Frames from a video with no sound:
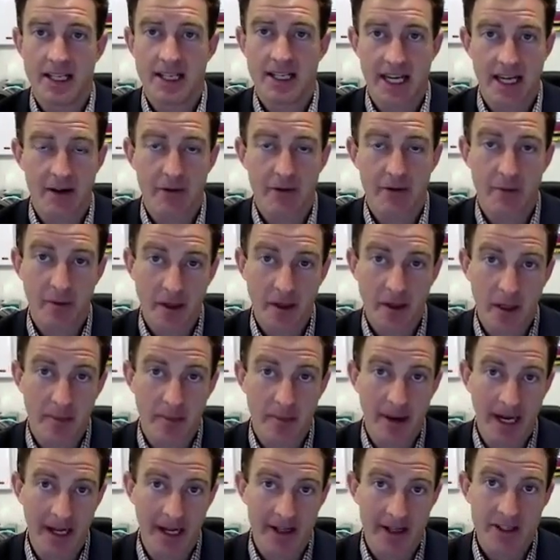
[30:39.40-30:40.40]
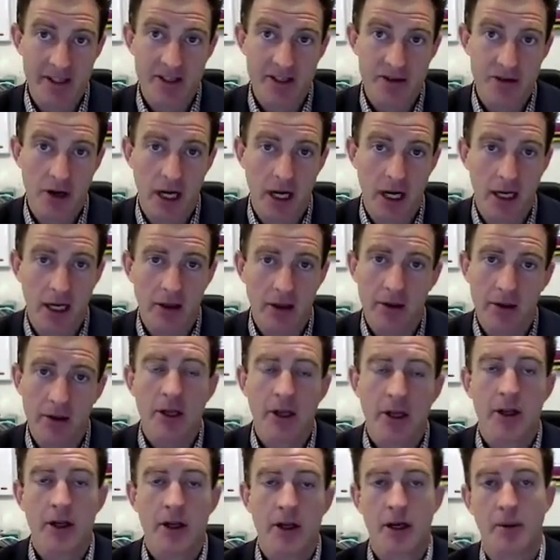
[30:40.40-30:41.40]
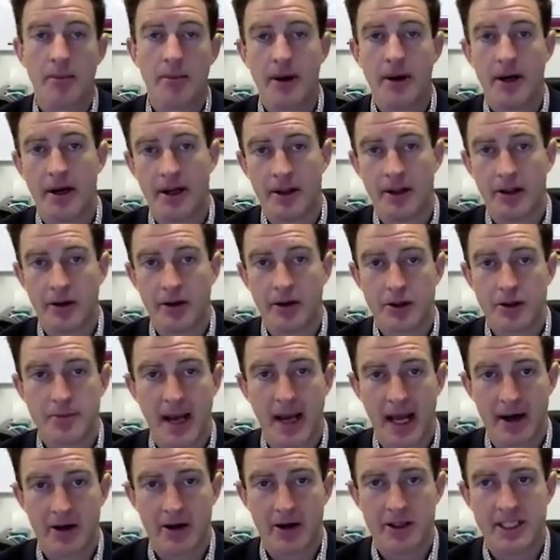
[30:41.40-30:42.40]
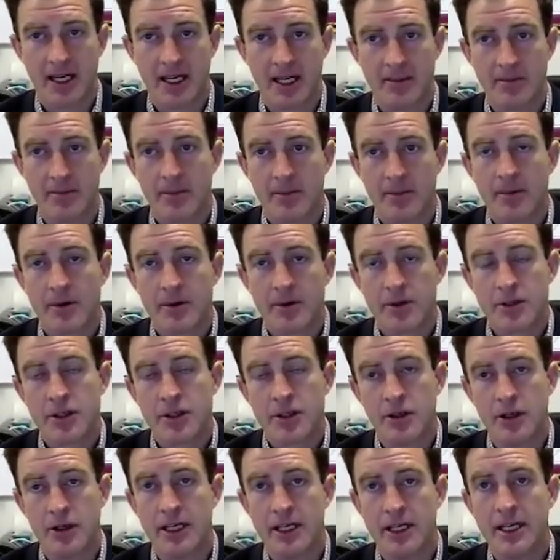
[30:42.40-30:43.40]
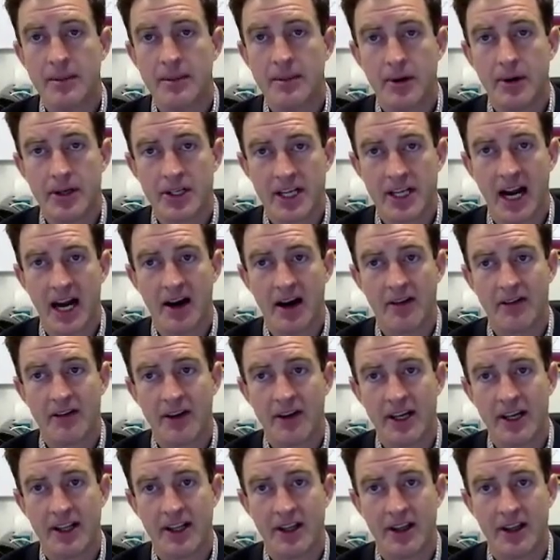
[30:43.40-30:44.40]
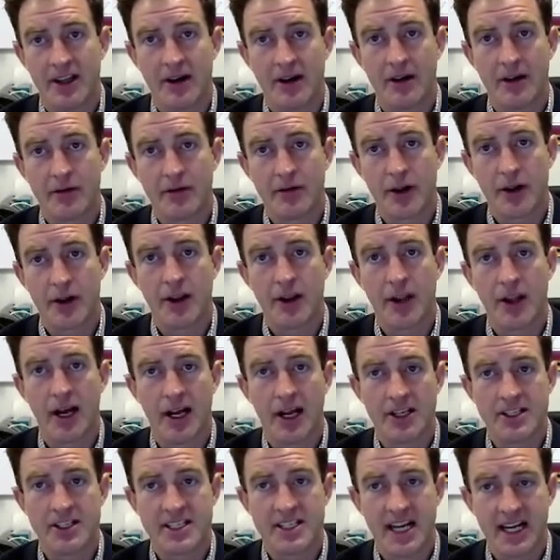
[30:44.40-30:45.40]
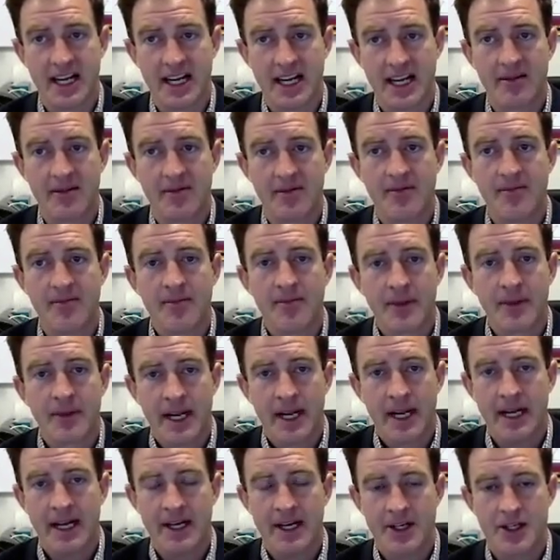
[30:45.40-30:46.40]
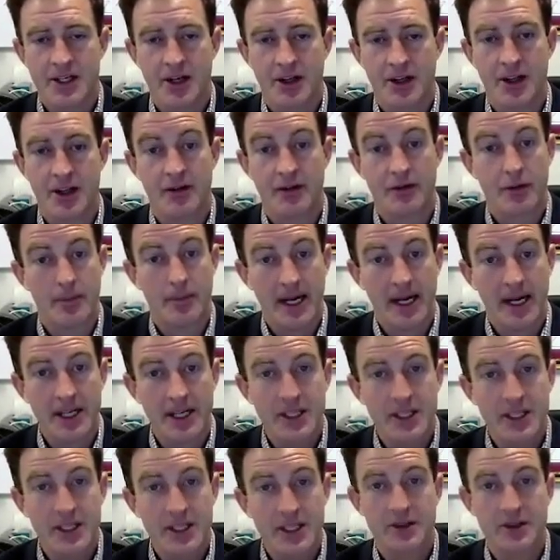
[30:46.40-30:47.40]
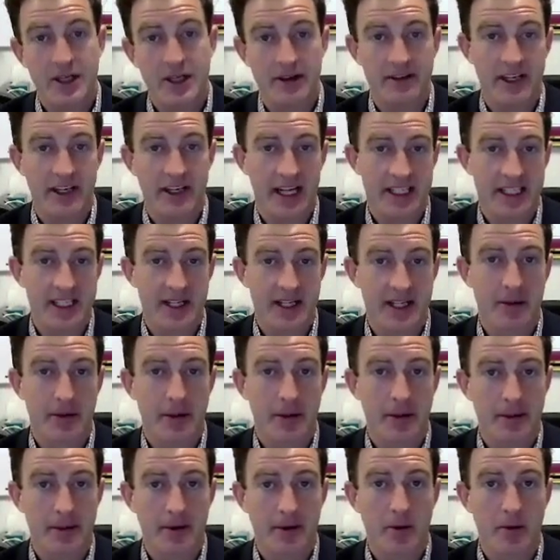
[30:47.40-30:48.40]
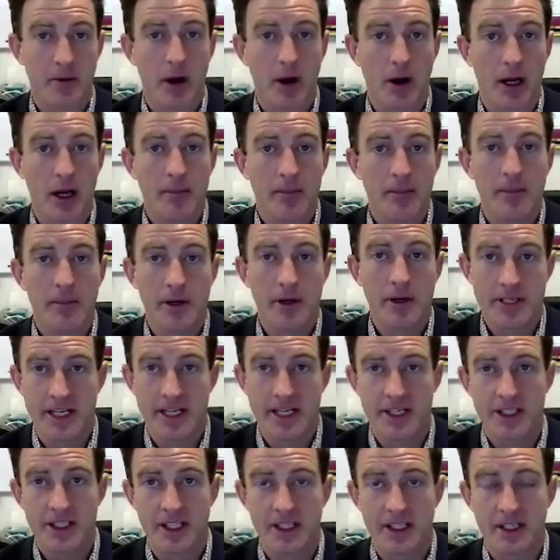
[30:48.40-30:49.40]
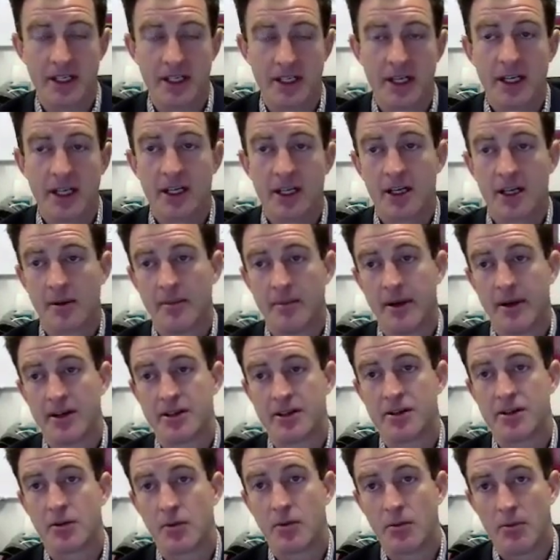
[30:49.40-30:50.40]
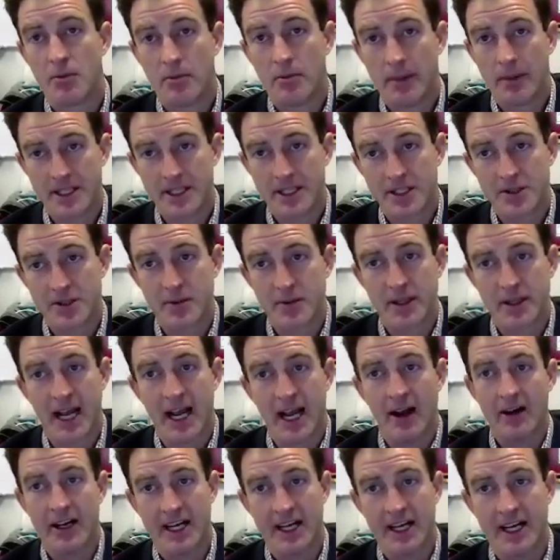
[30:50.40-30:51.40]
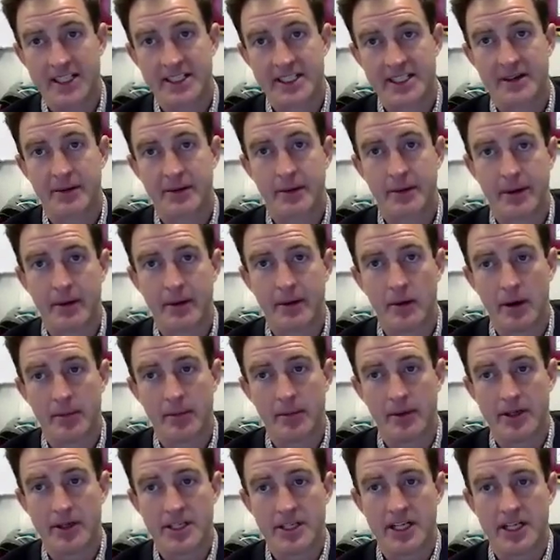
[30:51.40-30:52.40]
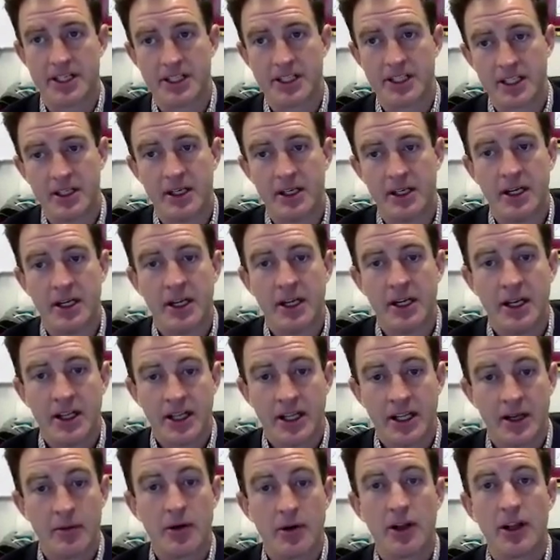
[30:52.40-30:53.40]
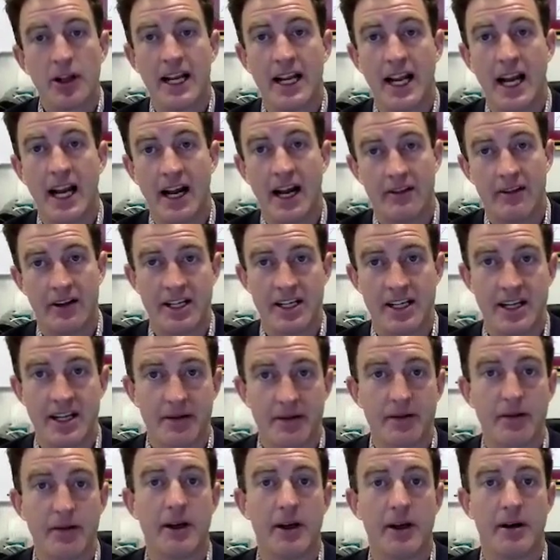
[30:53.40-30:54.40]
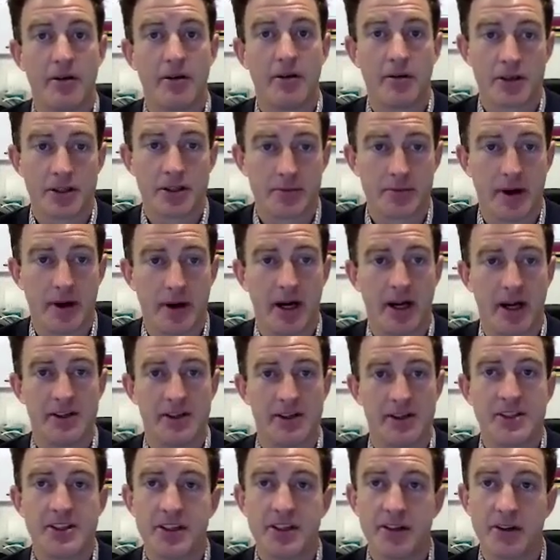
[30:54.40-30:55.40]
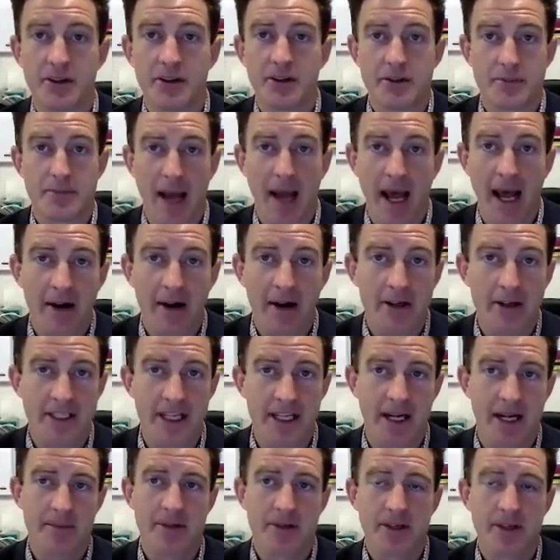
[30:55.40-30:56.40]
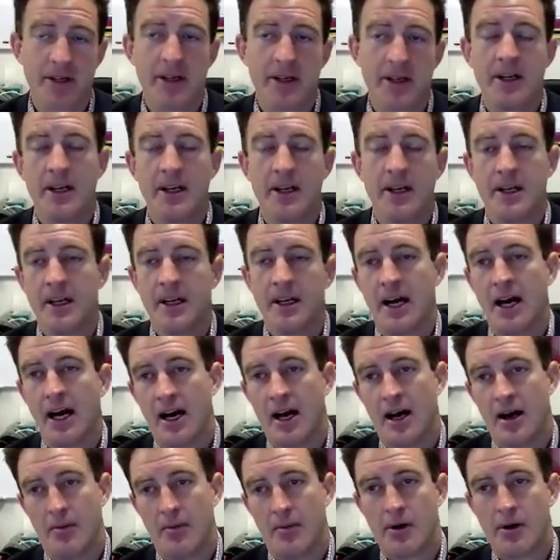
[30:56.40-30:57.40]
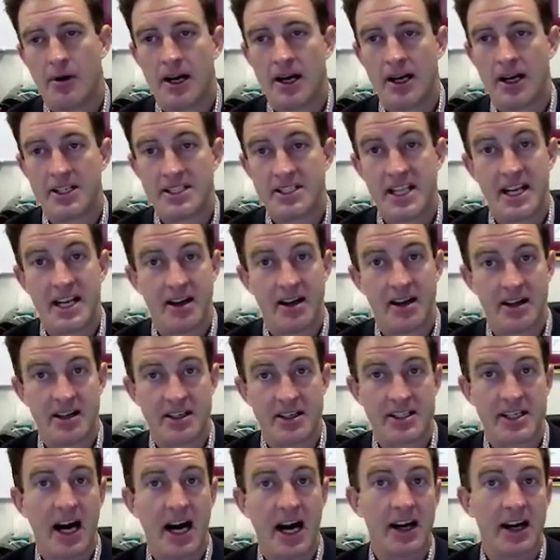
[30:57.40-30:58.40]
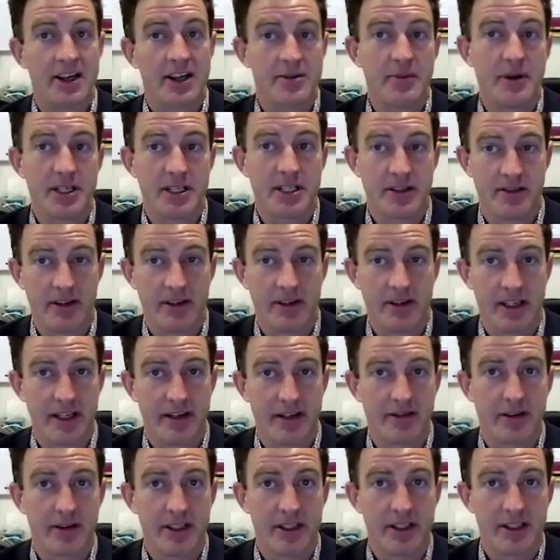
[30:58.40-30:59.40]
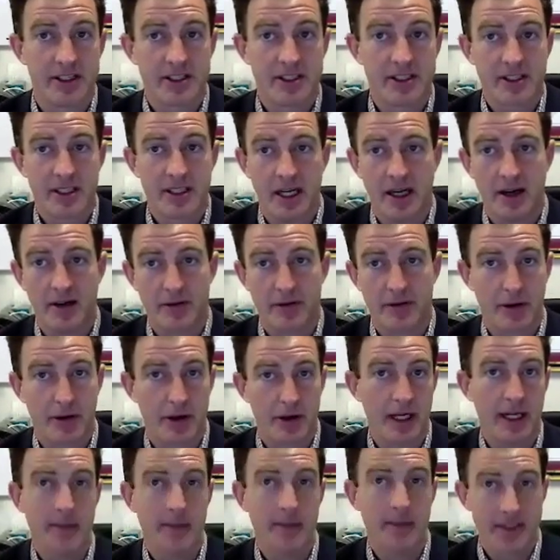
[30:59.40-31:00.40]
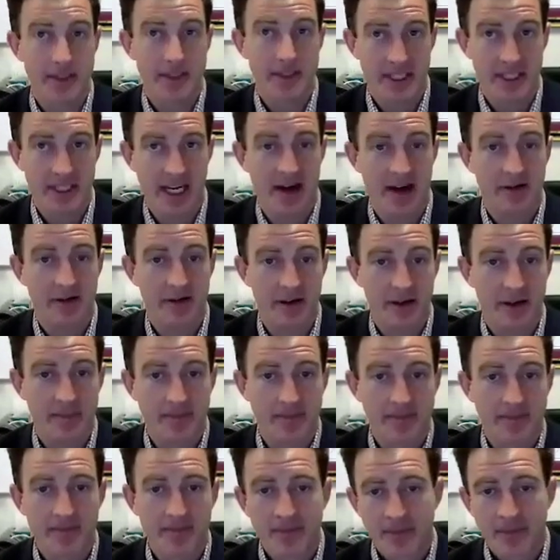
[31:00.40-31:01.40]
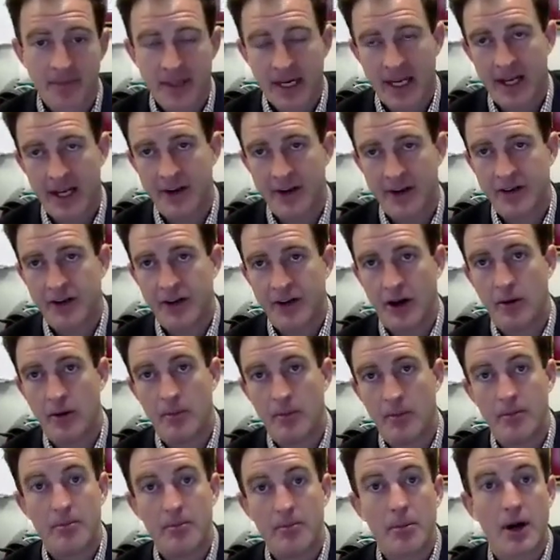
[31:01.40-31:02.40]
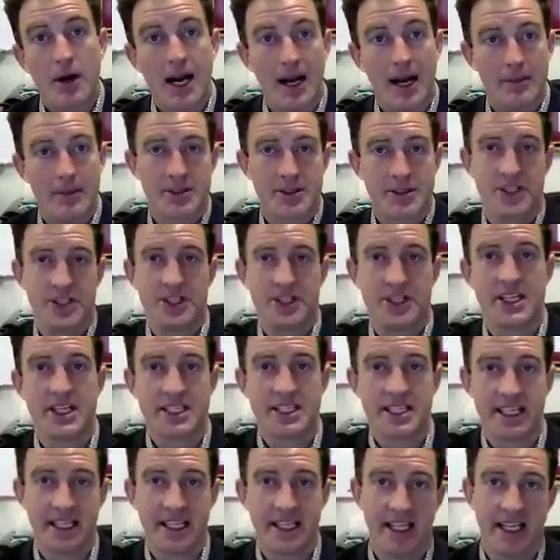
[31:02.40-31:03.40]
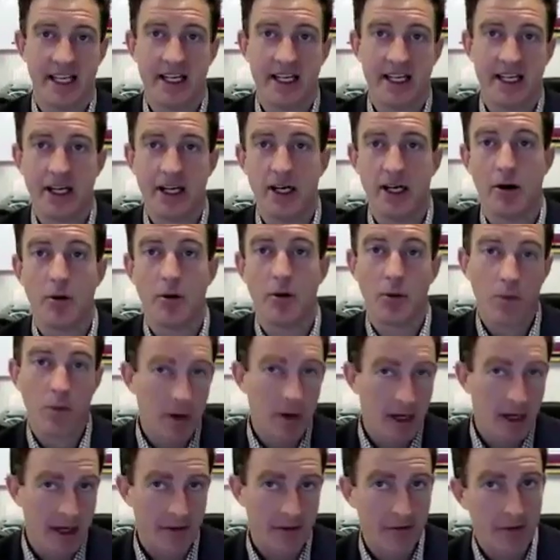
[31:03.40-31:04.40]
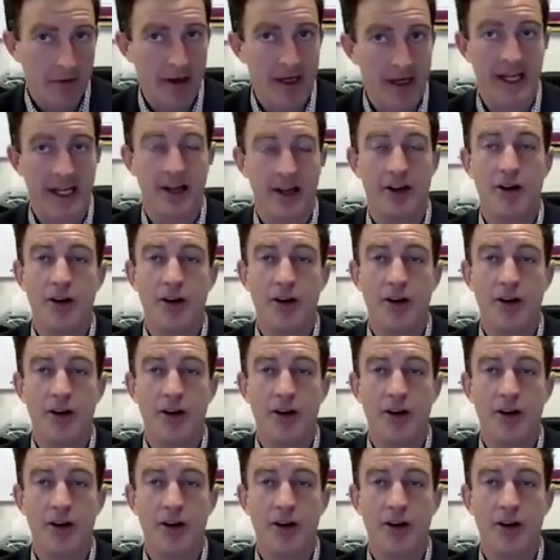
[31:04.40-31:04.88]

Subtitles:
data from the COMMANDS trial comparing luspatercept to epoetin alpha in the frontline setting. And it showed that for patients who have an SF3B1 mutation compared to patients without an SF3B1 mutation, they really have a different response to luspatercept, whereas there is not as much of a difference for epoetin alpha. And so perhaps suggesting that, if we